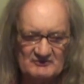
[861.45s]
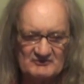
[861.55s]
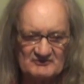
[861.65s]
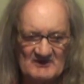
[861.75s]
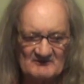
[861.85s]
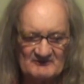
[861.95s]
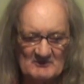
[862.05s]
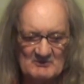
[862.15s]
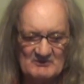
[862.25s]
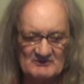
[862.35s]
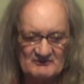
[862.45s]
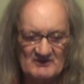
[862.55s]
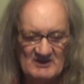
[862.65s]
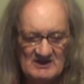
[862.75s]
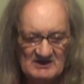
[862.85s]
You just have someone that's
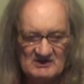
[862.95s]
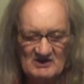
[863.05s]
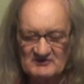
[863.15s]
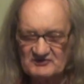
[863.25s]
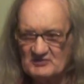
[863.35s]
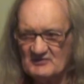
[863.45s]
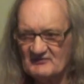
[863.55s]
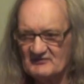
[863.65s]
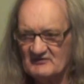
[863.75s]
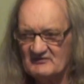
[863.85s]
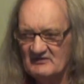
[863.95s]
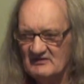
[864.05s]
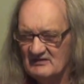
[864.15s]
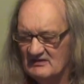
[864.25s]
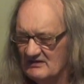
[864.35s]
got a twisted
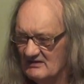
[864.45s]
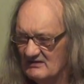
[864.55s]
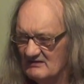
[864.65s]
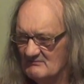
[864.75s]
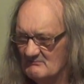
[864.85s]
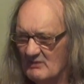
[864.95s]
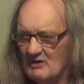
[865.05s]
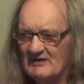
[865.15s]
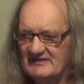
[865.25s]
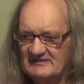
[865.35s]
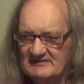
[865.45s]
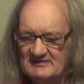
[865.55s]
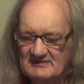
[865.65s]
mind.